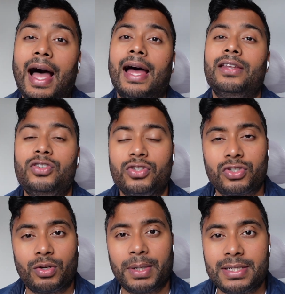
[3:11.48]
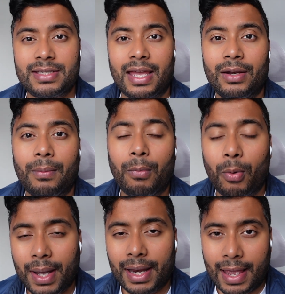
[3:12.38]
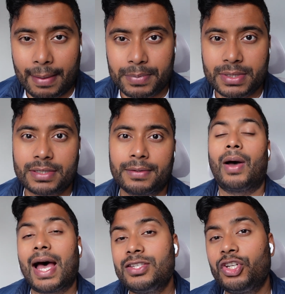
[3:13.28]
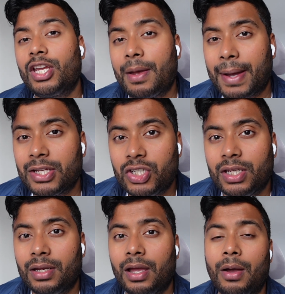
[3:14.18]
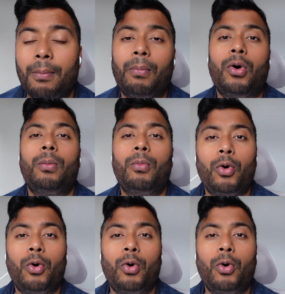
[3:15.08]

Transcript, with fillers: and to some extent mobile apps. Now, as you can imagine, more and